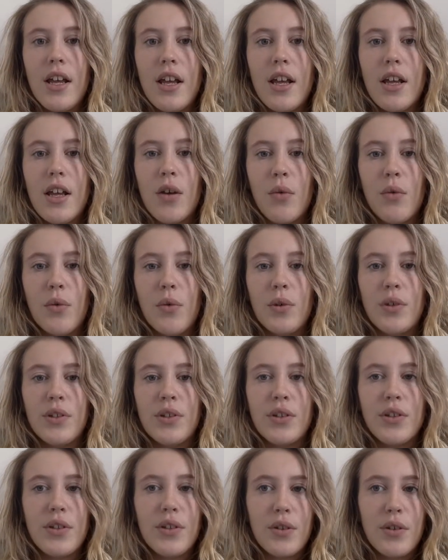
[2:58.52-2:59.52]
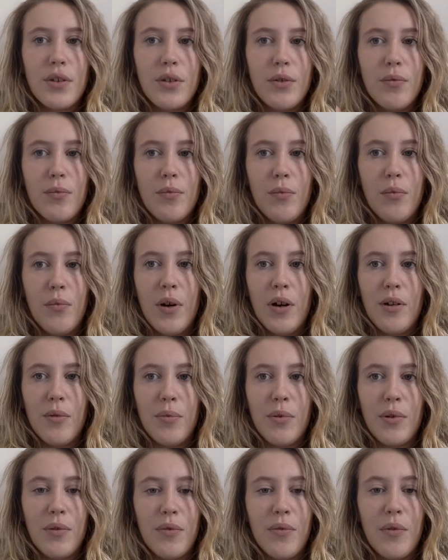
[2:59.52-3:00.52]
it was well
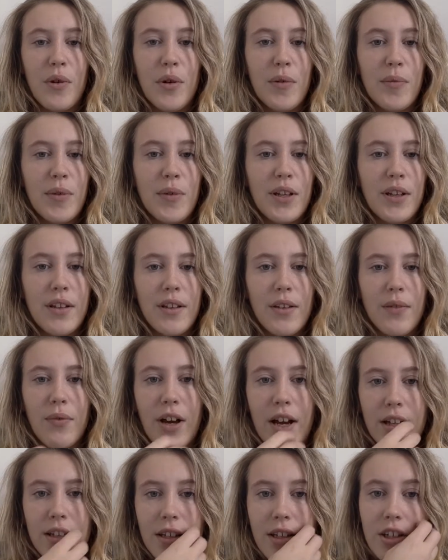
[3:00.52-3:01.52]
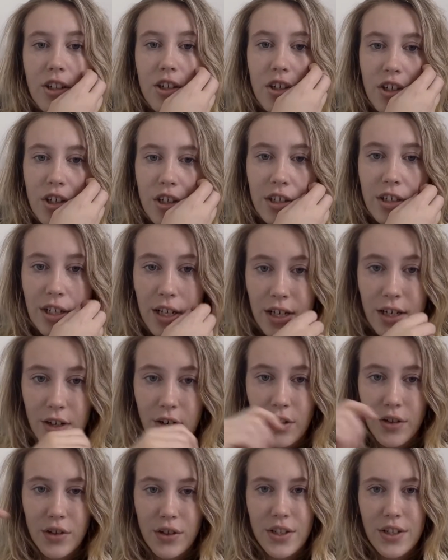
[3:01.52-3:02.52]
performed, and the fact that she did it
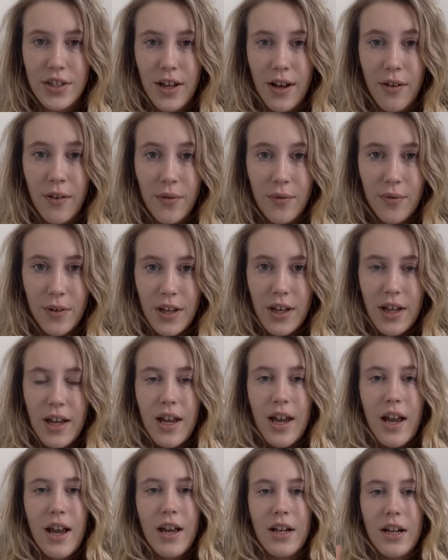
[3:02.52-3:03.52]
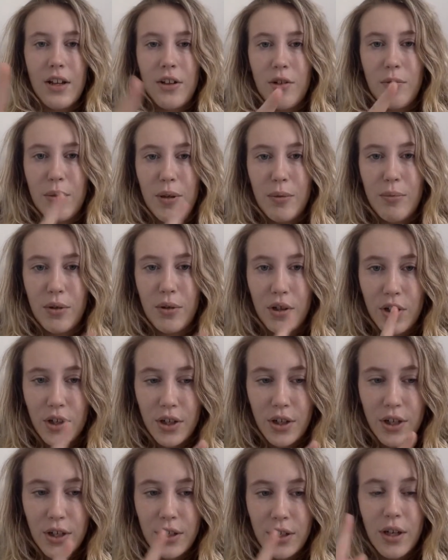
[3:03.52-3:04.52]
herself and other people
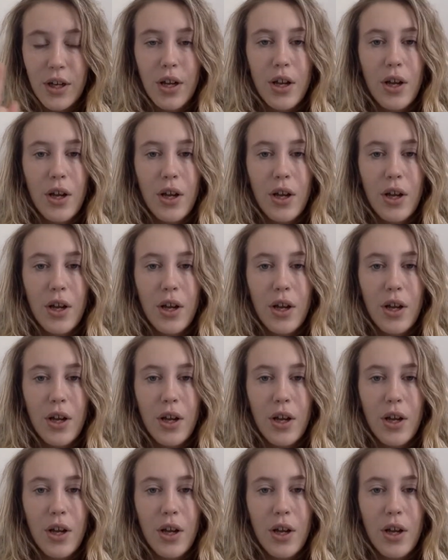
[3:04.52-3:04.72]
couldn't